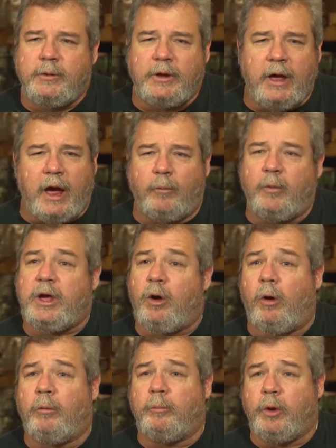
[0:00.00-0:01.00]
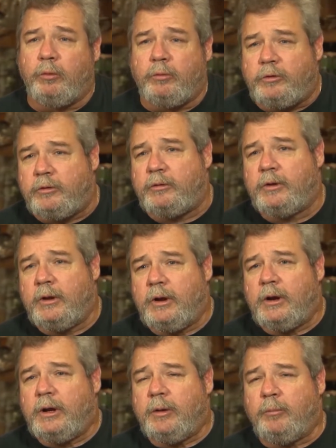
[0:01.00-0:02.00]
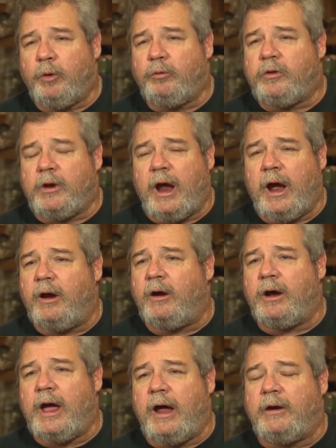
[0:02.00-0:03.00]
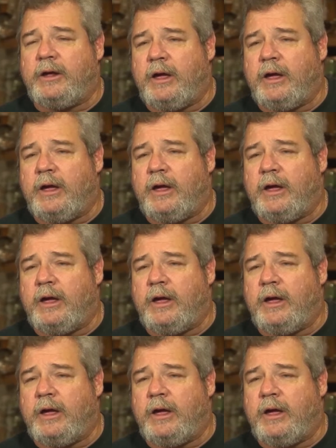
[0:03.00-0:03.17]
guy we called Moose. Moose and I hung out